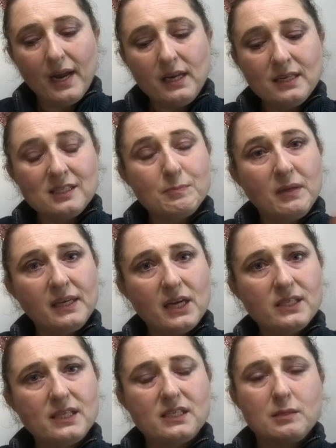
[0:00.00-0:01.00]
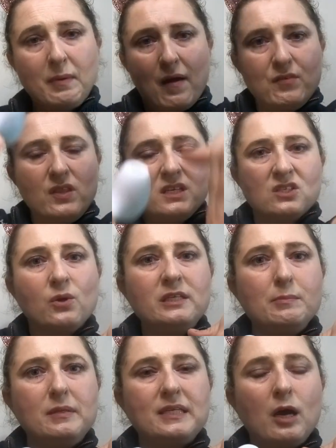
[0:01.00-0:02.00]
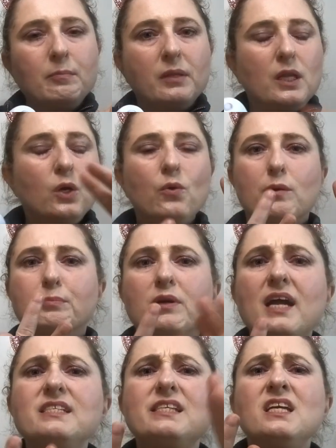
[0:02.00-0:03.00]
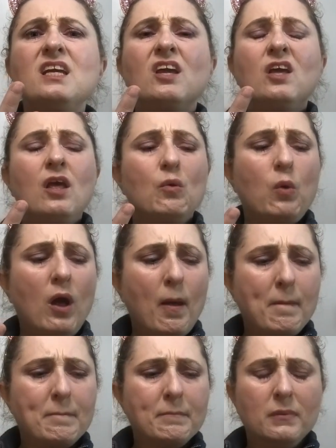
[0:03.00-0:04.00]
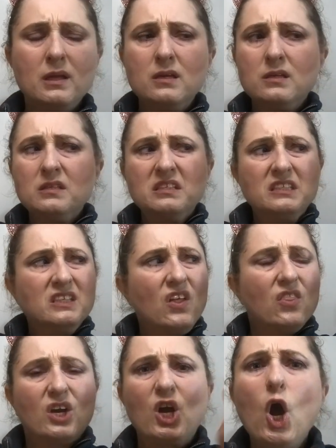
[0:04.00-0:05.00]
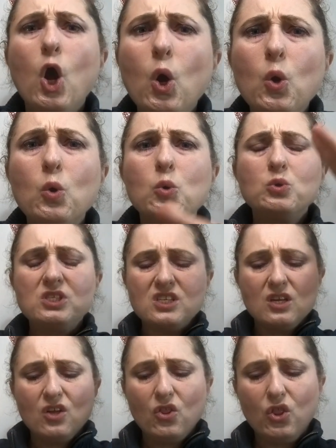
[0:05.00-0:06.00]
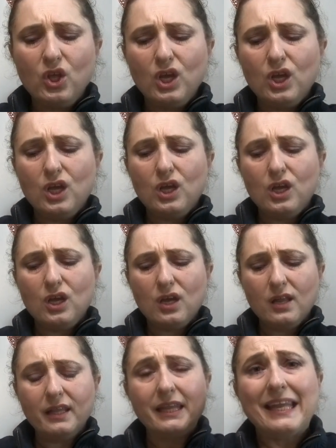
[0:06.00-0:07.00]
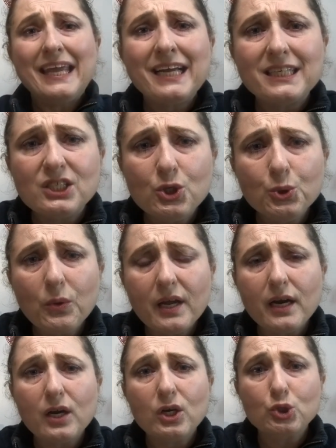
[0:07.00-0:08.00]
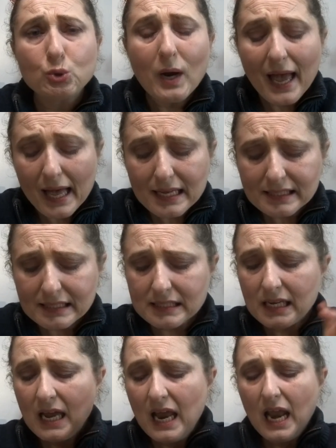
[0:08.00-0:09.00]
Radiance Spin Care System, everything's going to be down below. The pricing, the codes, the link to their address,